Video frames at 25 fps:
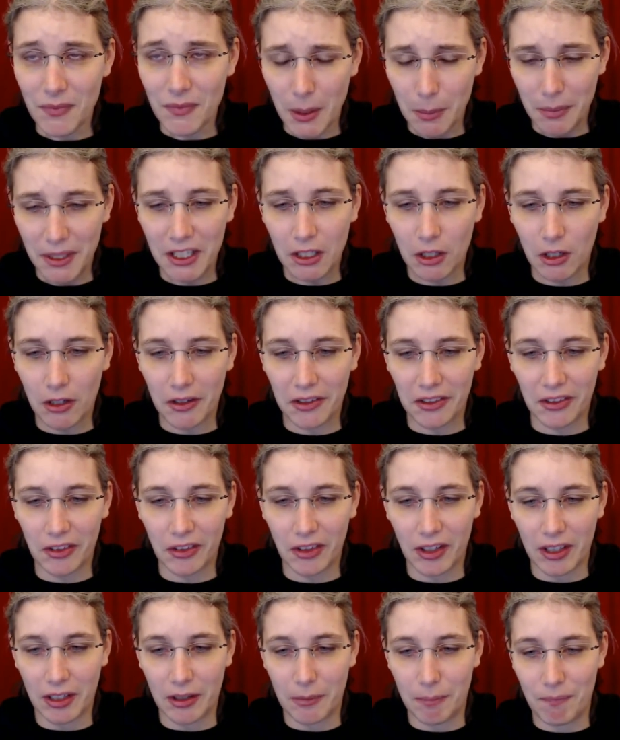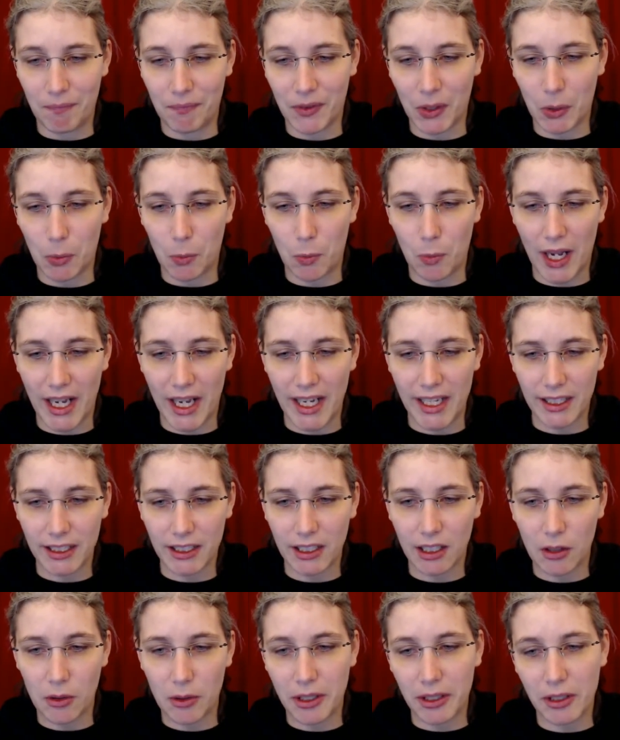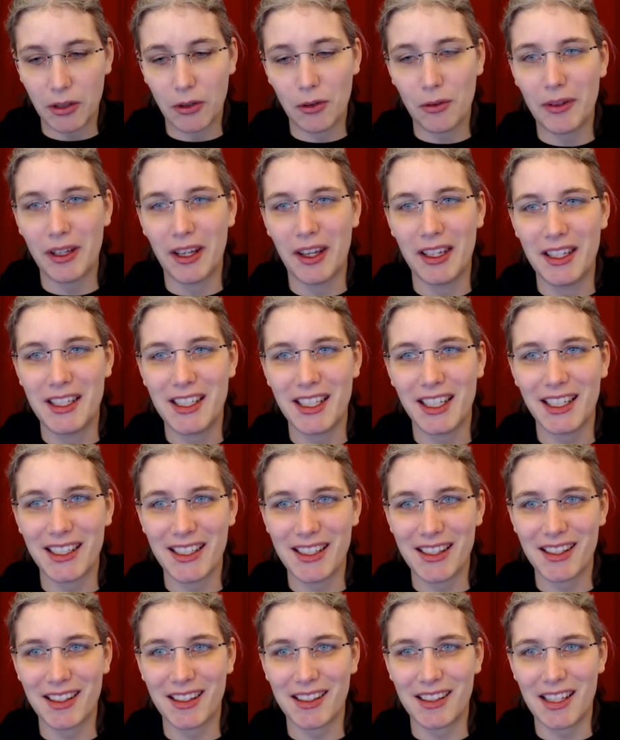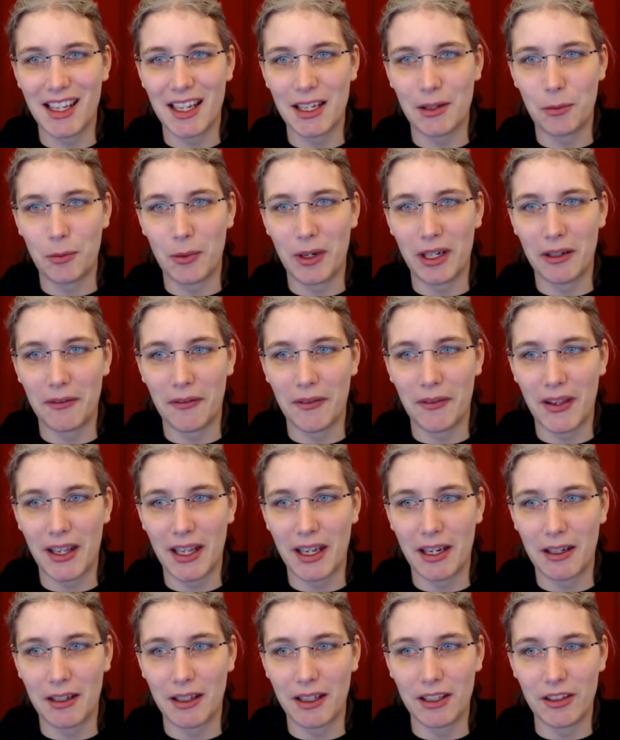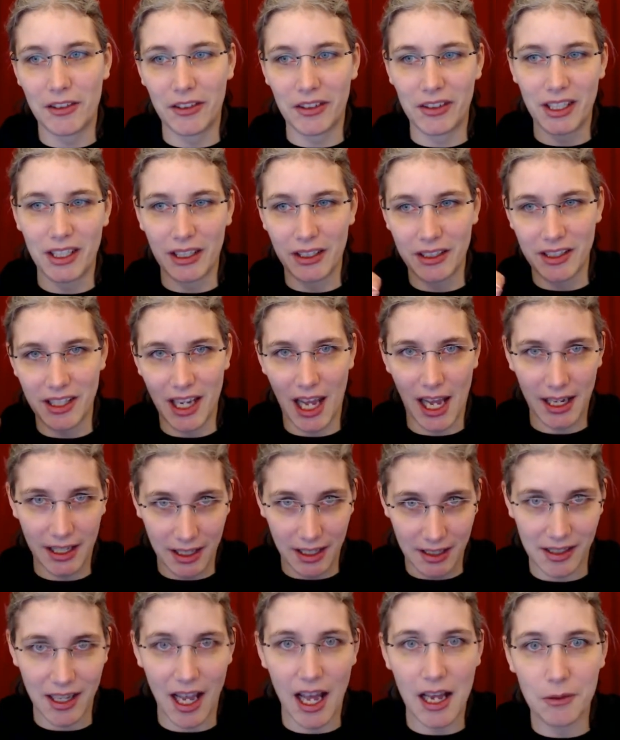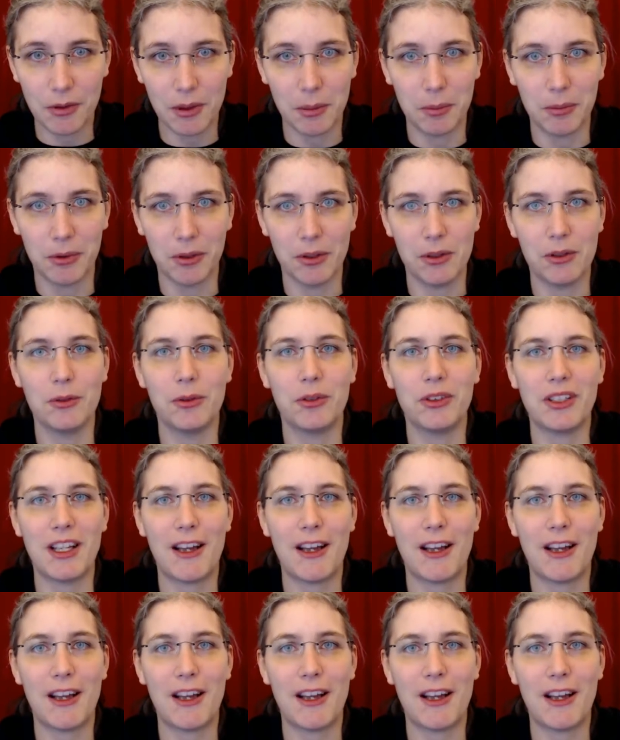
because um, while going over the tickets that were there still tagged as unreproduced,